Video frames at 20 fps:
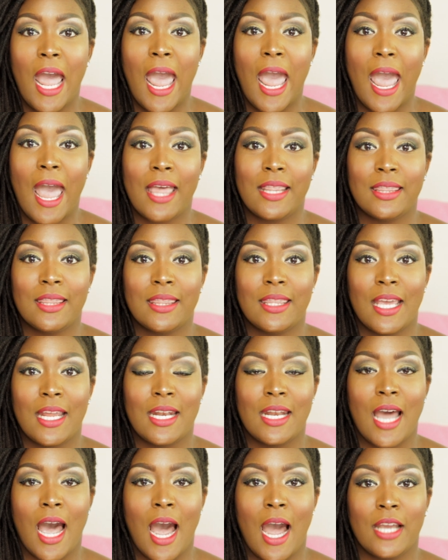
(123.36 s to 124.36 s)
and
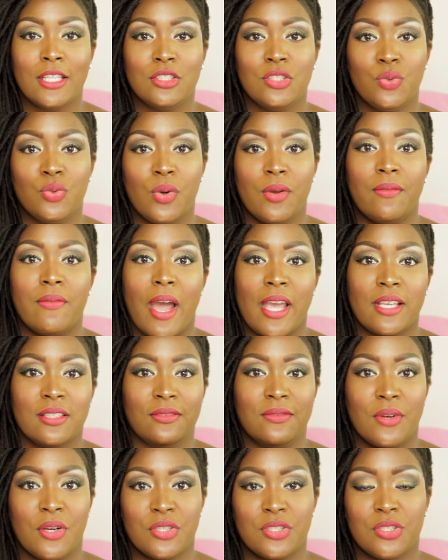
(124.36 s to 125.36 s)
then I do it vice
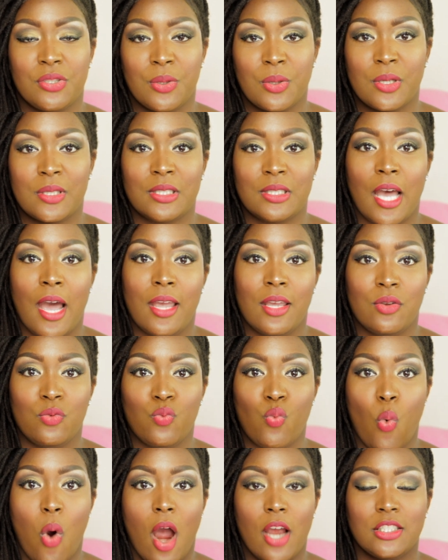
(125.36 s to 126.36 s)
versa because I
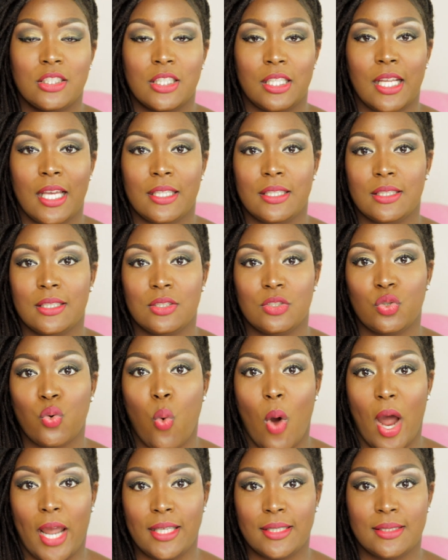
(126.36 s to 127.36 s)
wash it
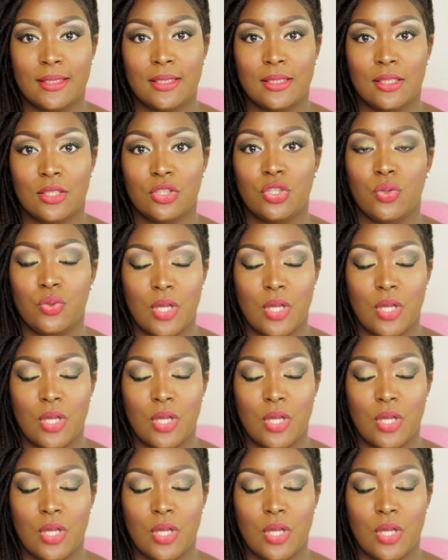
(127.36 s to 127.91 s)
two